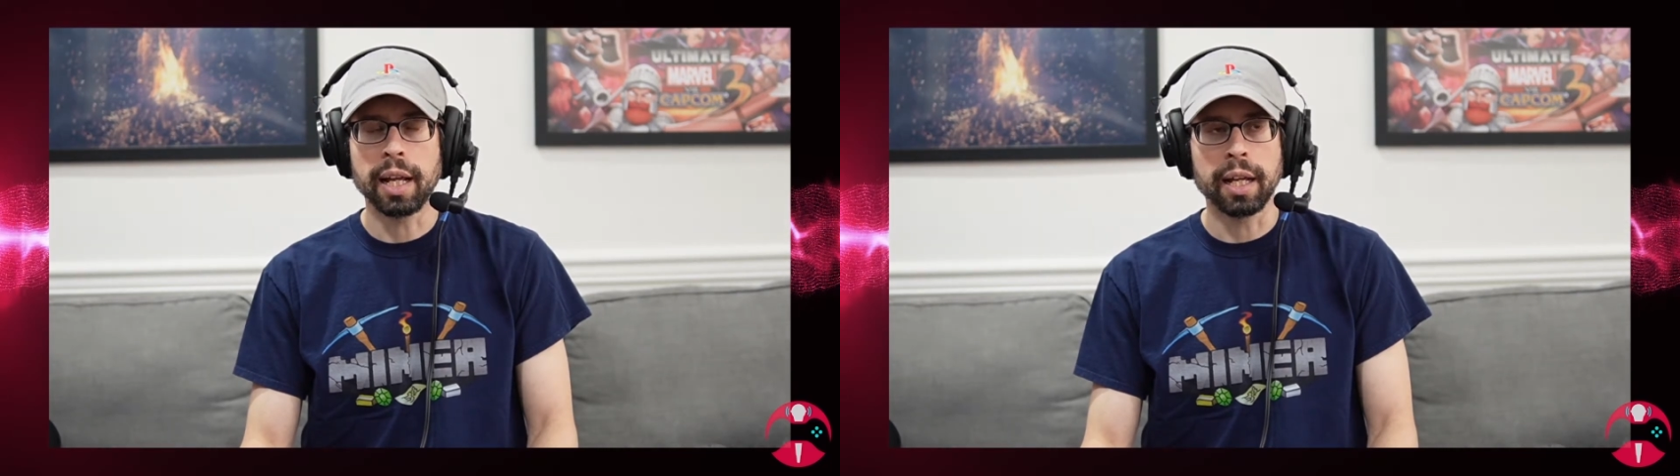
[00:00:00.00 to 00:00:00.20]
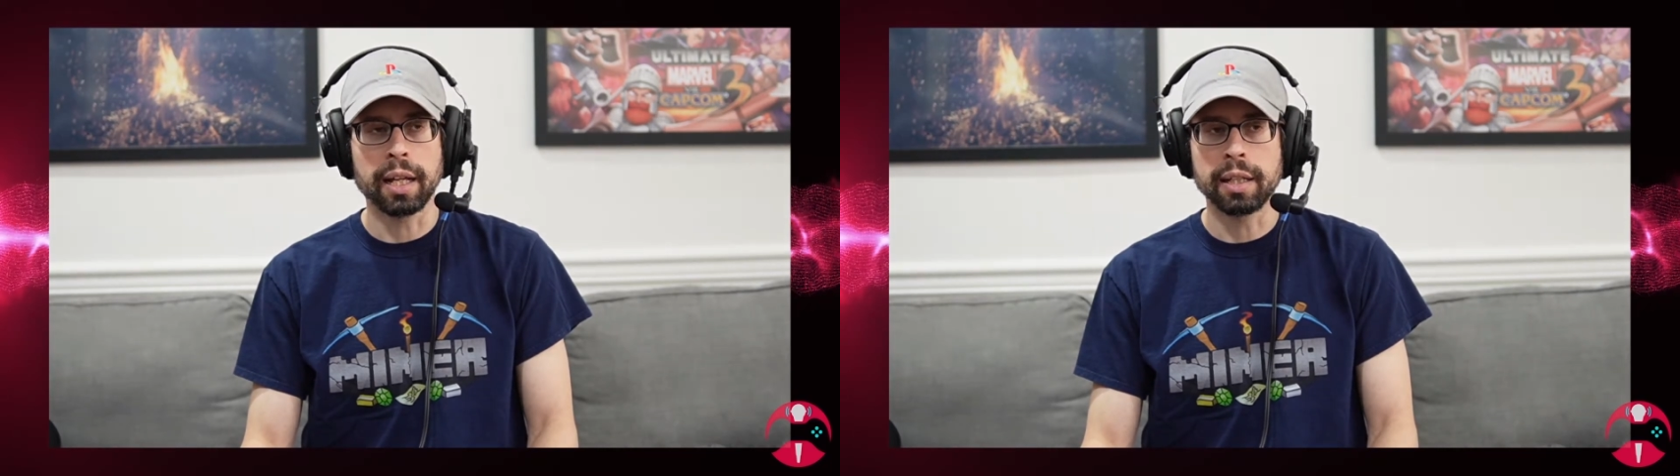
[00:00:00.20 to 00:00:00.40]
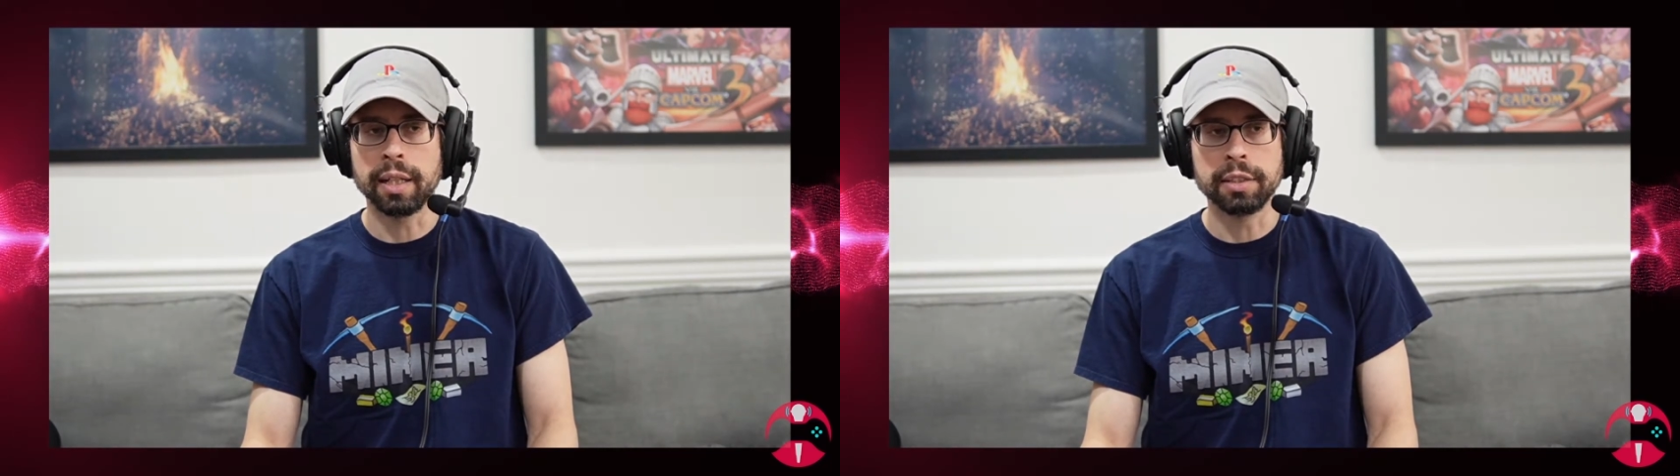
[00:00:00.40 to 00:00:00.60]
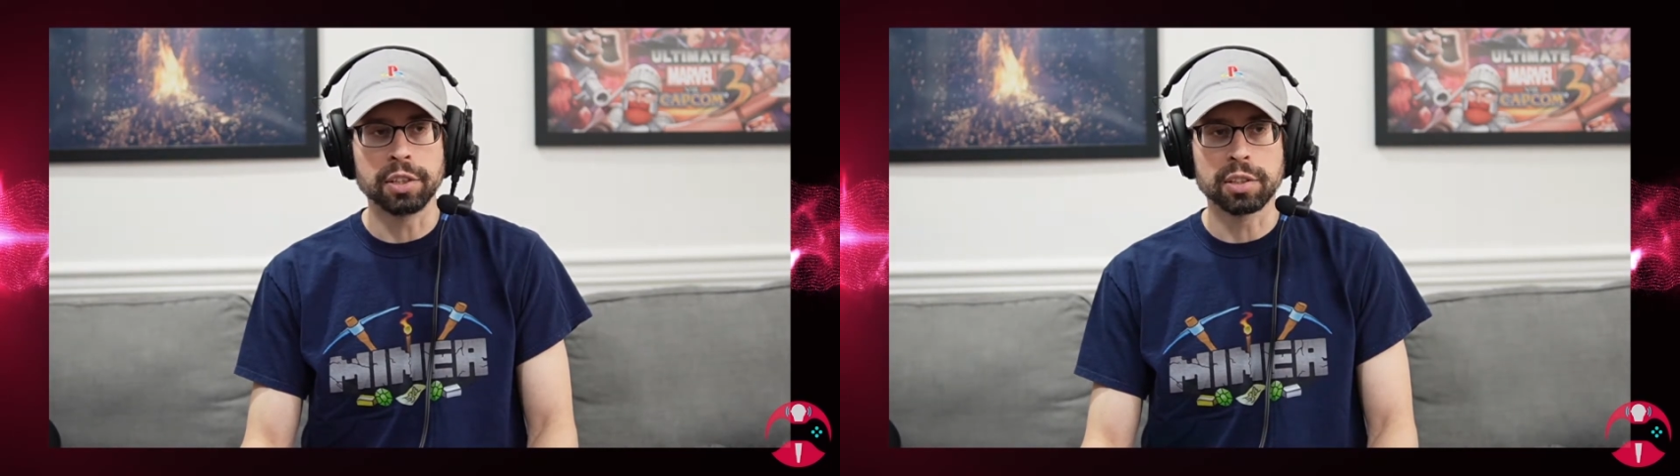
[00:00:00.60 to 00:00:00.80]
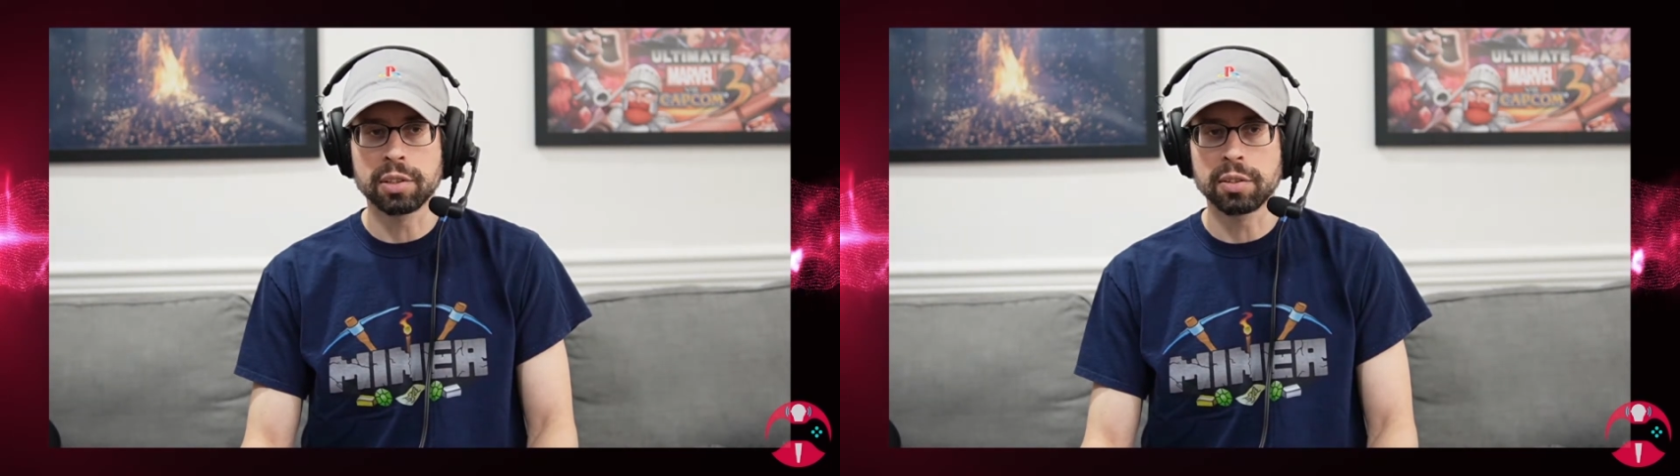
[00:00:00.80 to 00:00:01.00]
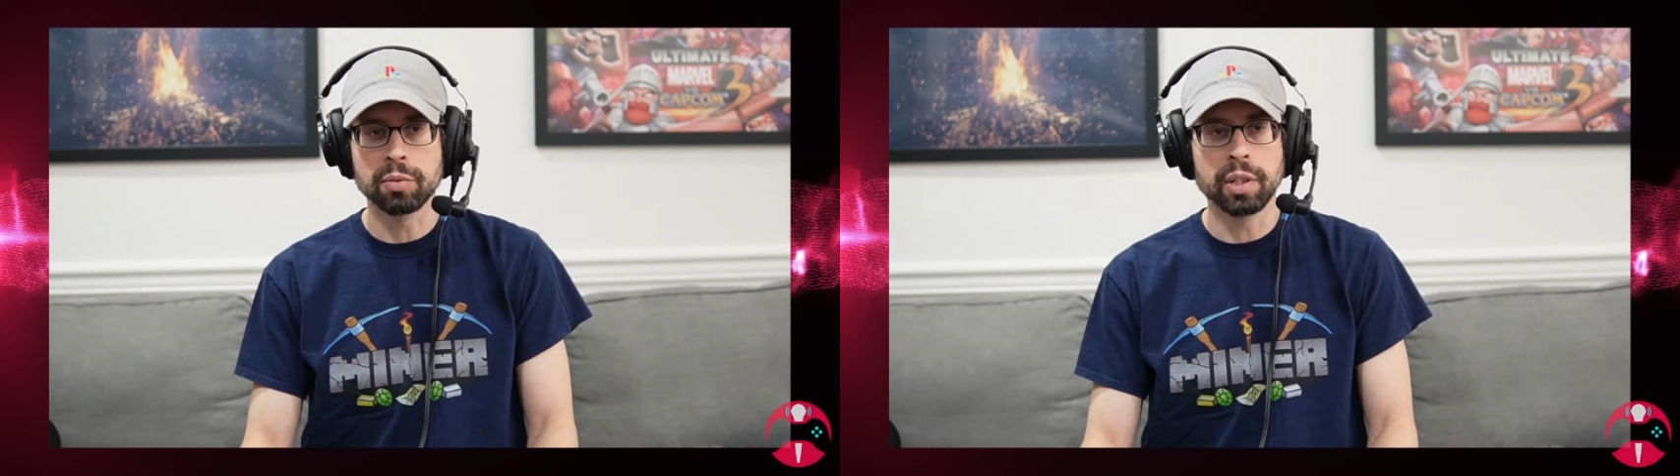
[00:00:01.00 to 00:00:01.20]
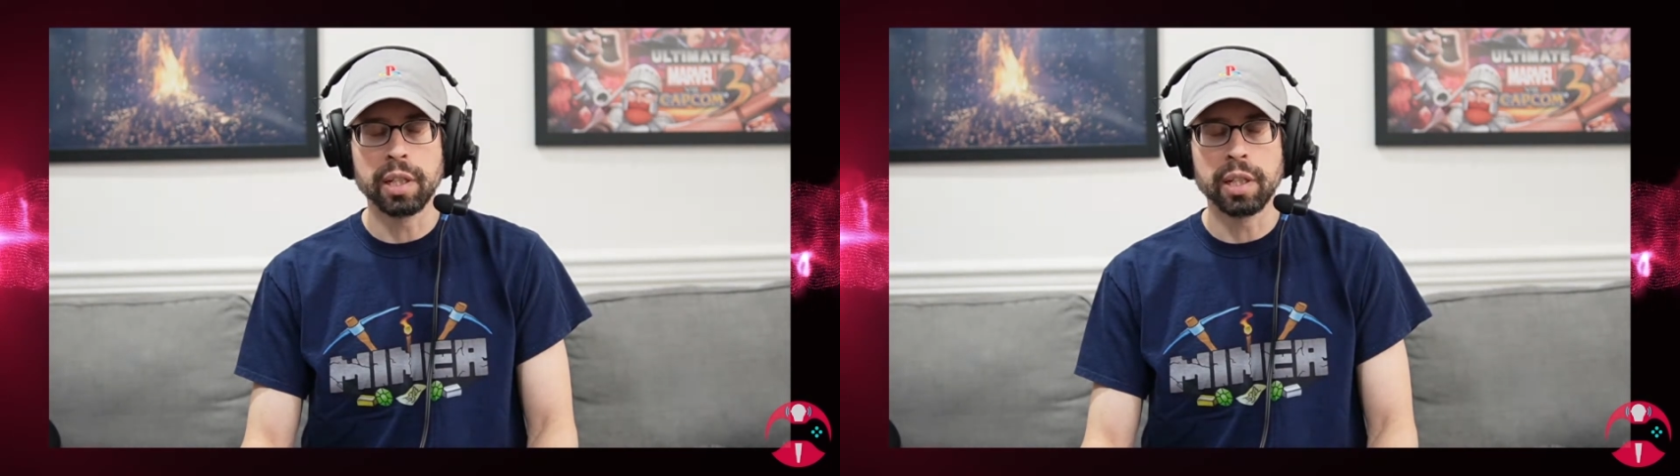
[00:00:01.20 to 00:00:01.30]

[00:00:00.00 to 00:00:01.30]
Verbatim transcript: and it just